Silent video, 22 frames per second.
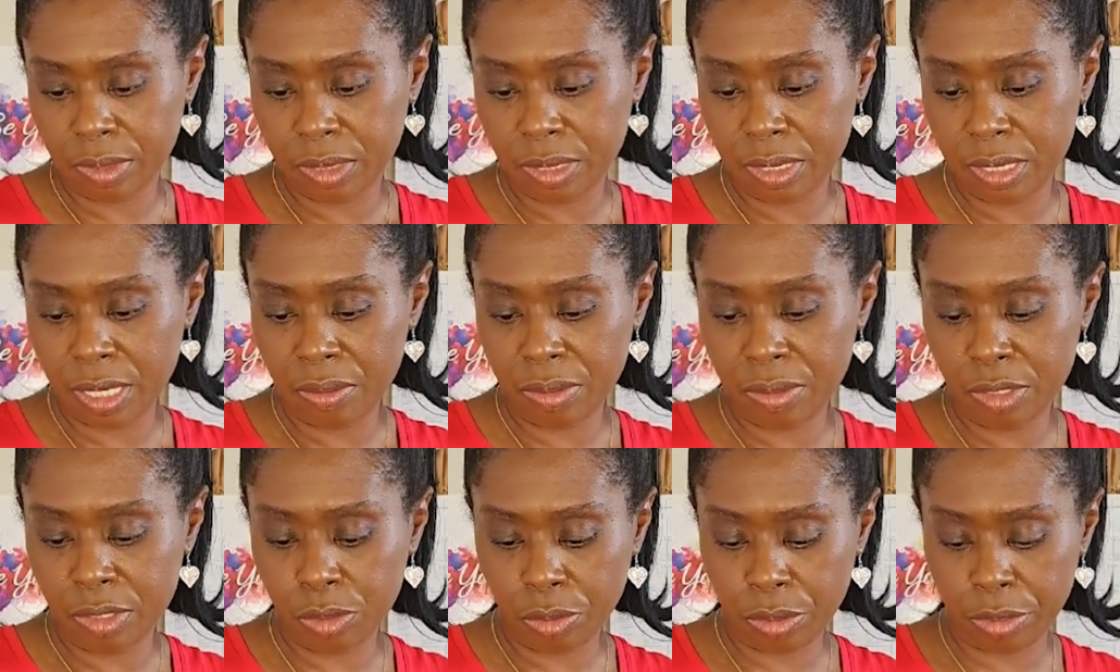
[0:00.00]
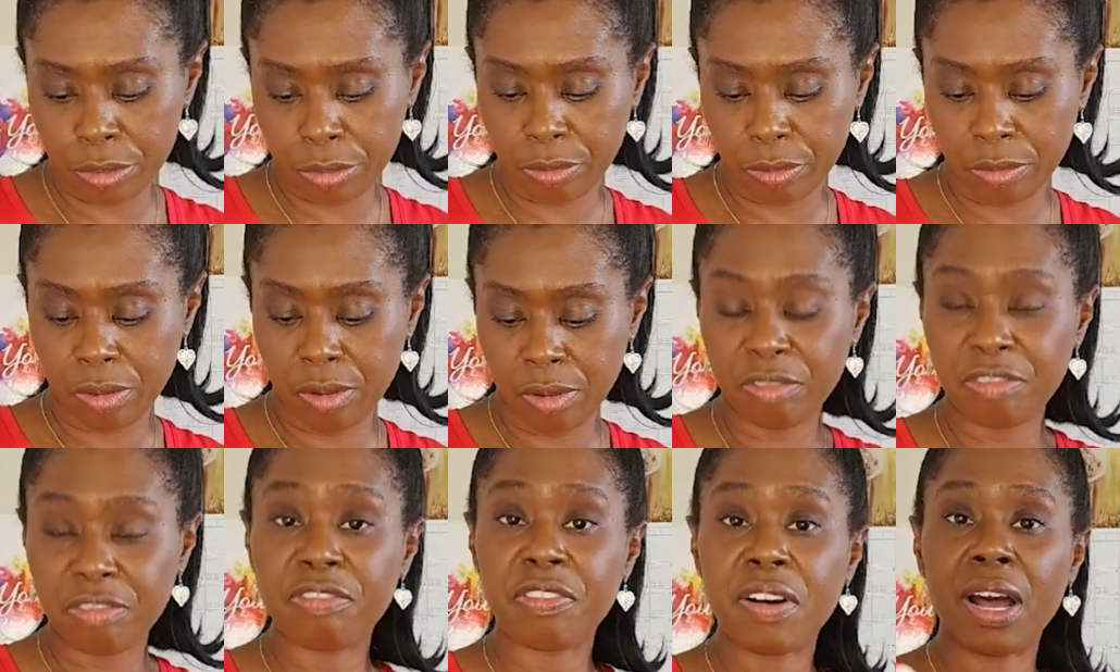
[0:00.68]
Territorial,
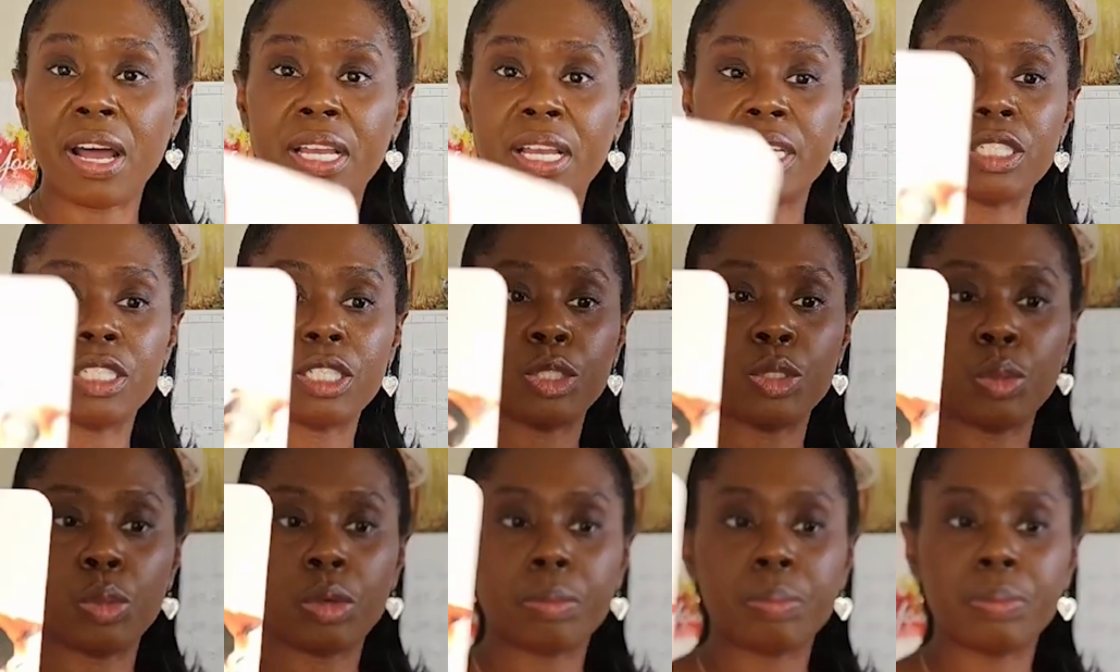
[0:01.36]
find your